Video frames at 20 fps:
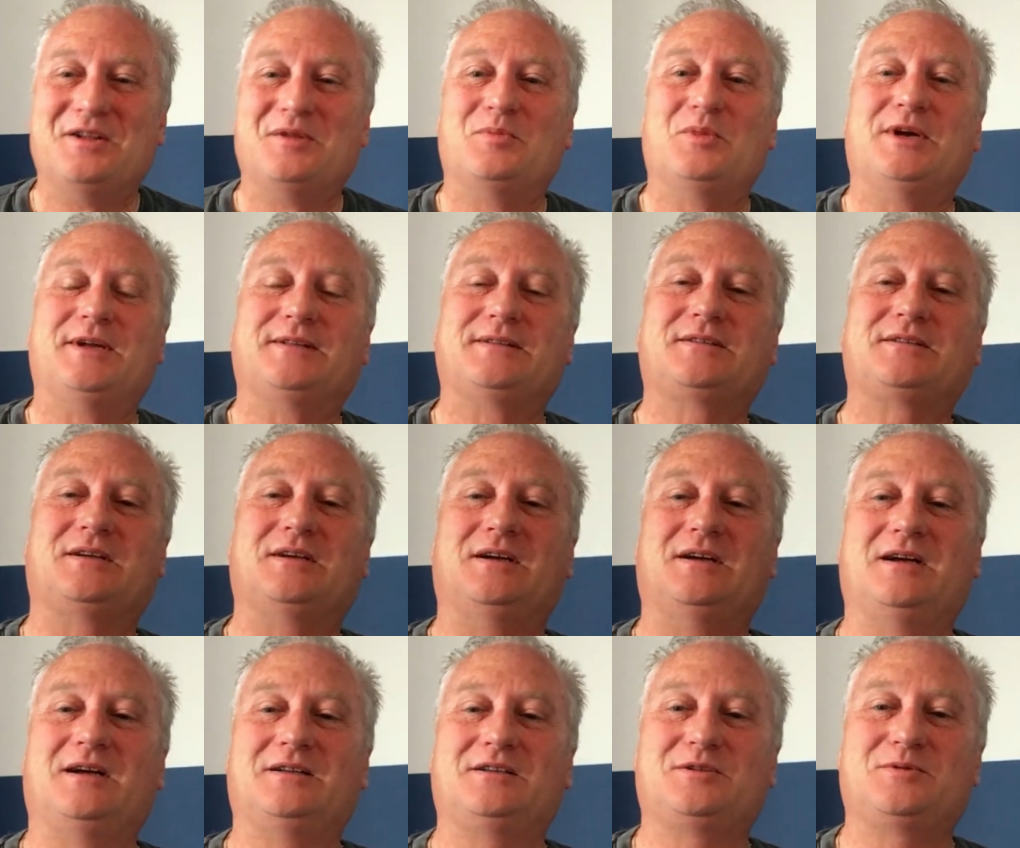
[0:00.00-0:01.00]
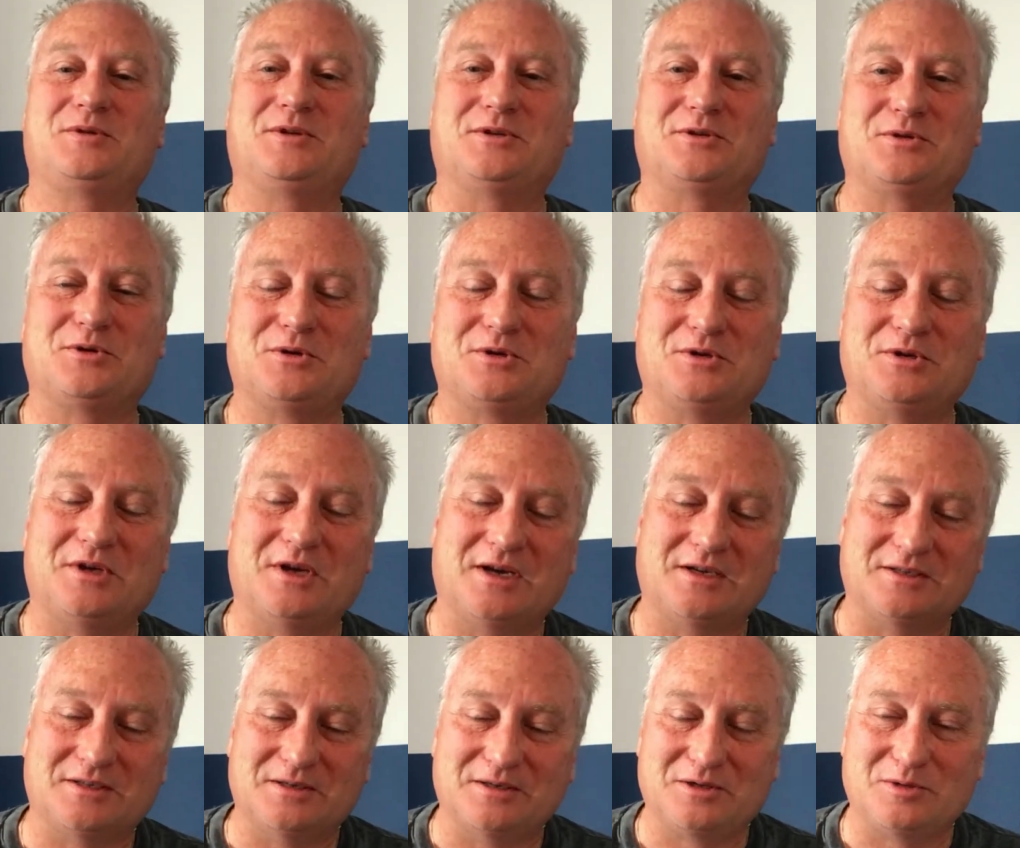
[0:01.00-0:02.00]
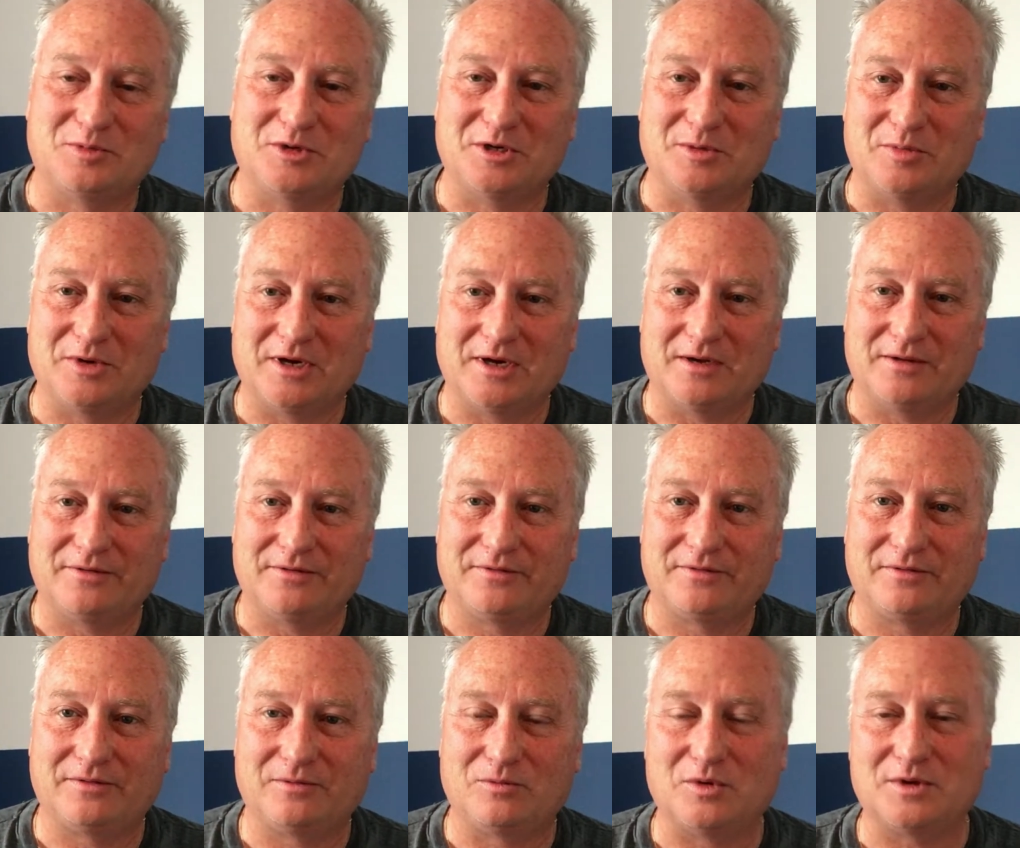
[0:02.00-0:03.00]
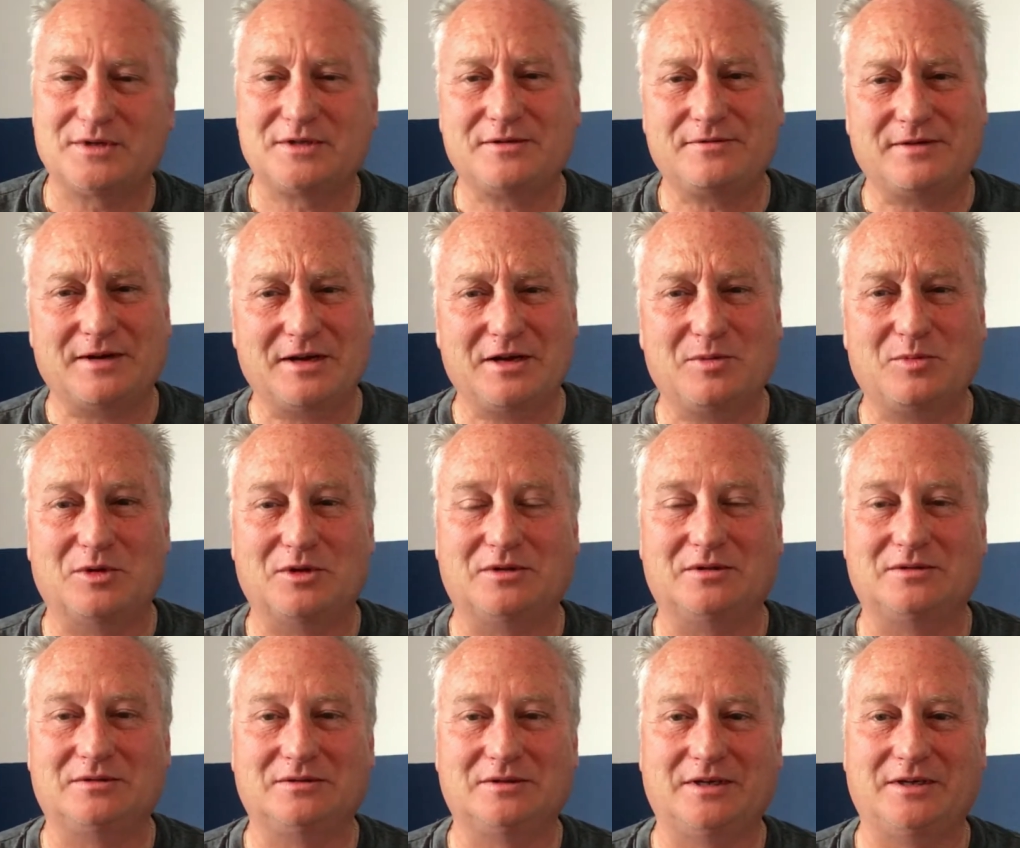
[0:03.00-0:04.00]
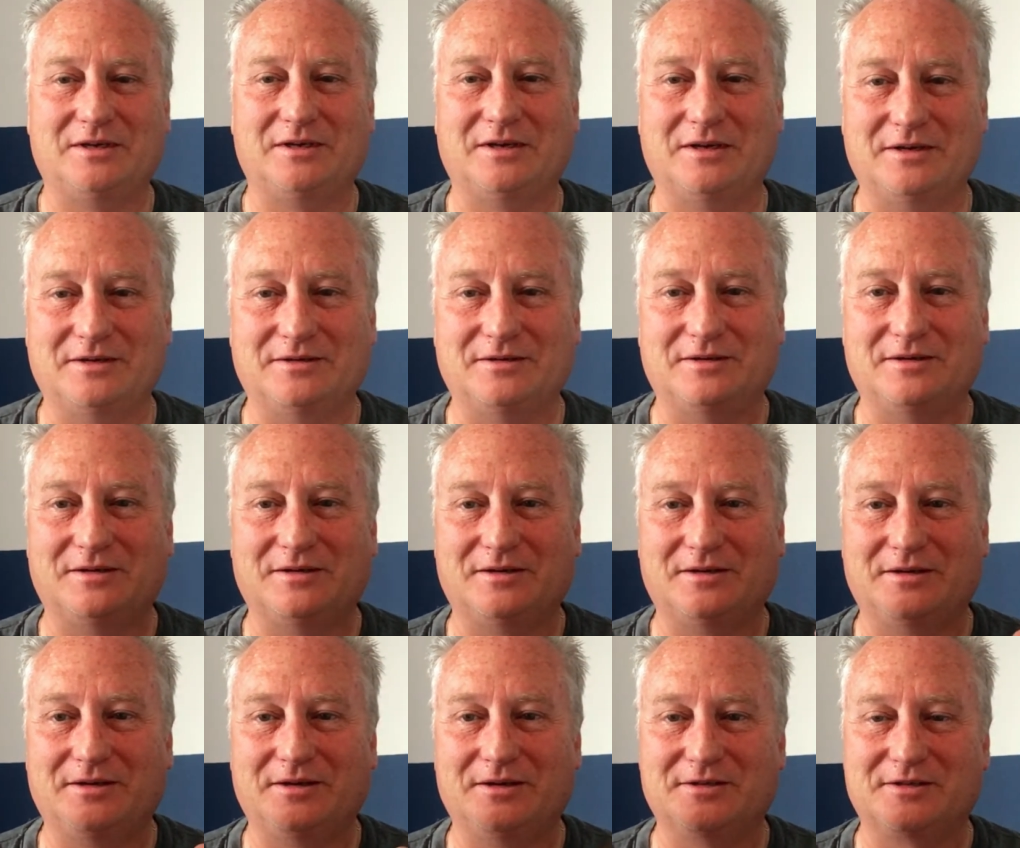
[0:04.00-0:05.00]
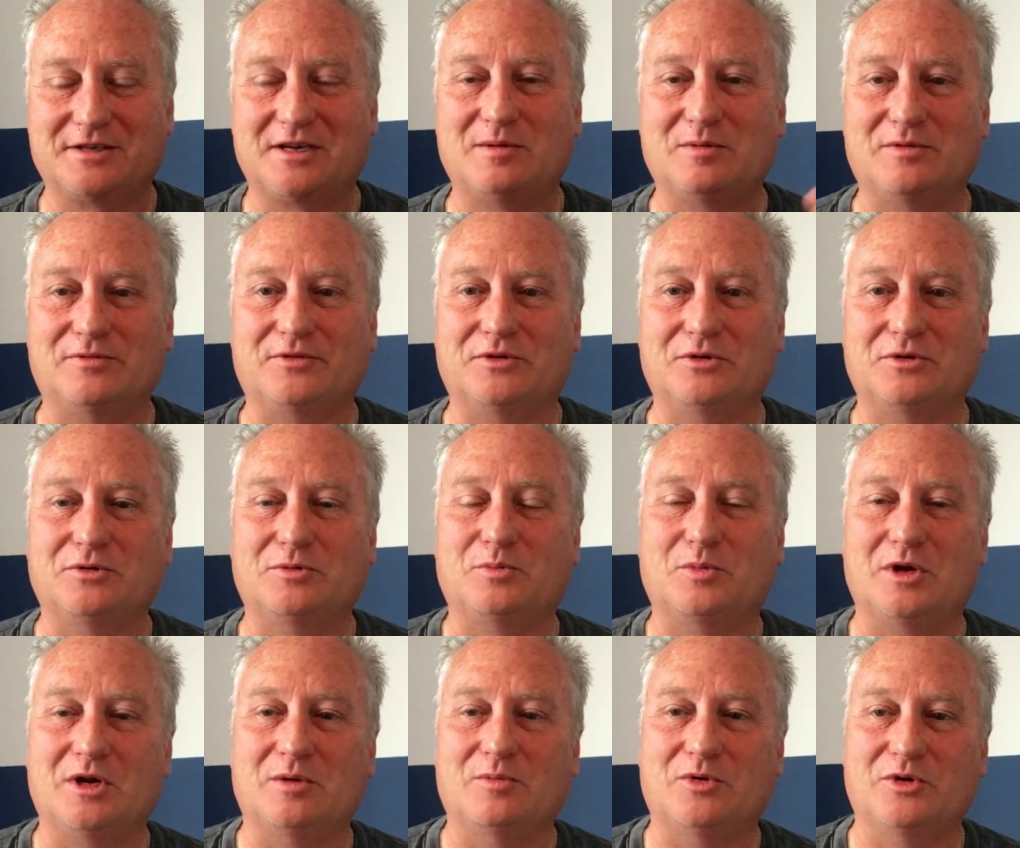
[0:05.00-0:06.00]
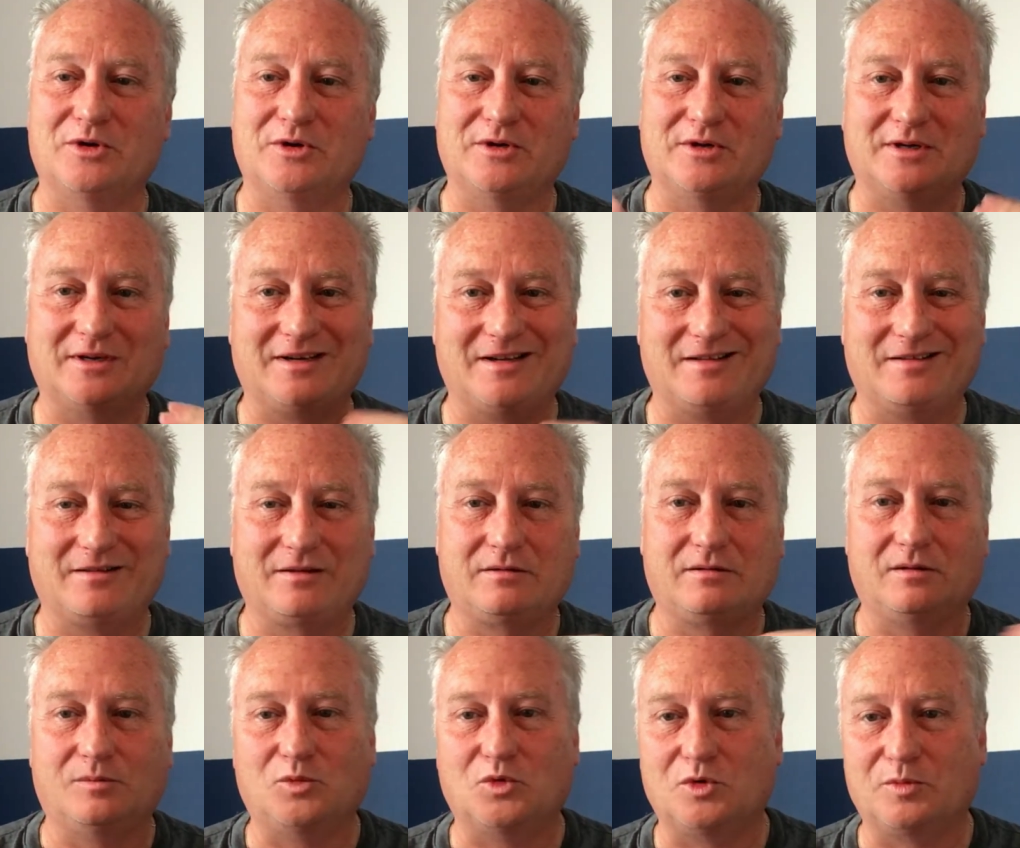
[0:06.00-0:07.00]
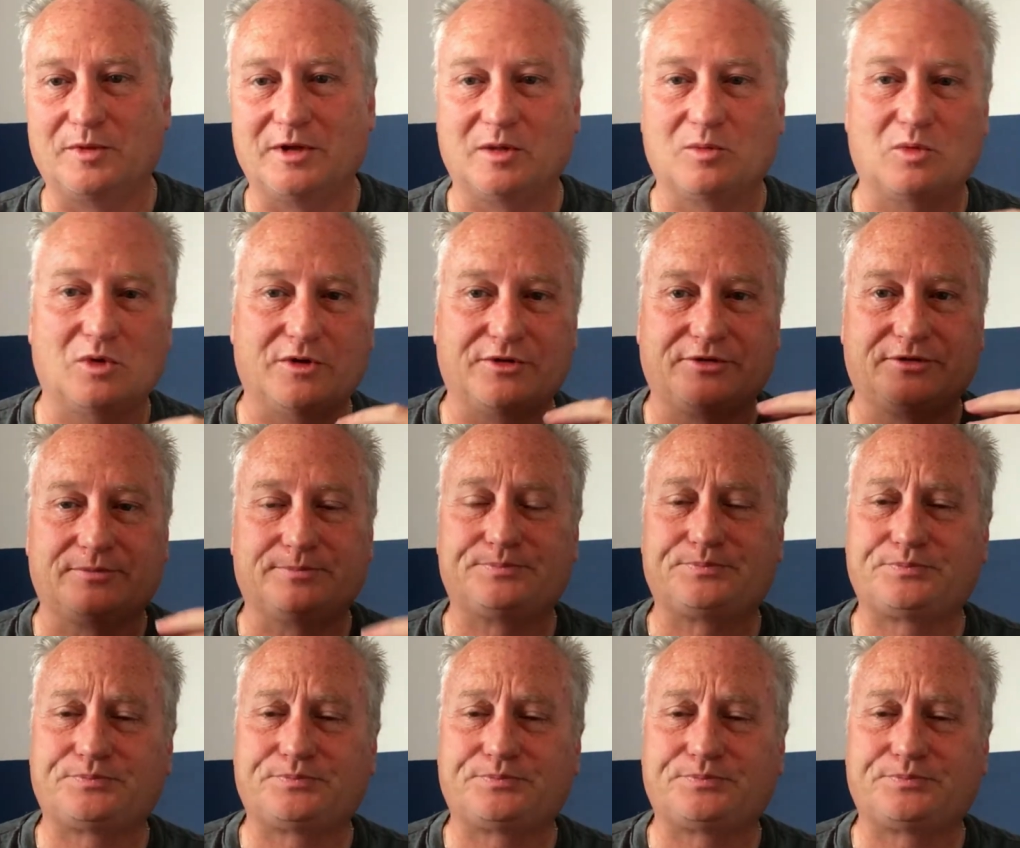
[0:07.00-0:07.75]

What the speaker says: But I just want to talk to you guys a little bit about what's available in Tableview, Blouberg, Atlantic Seaboard, Melkbos.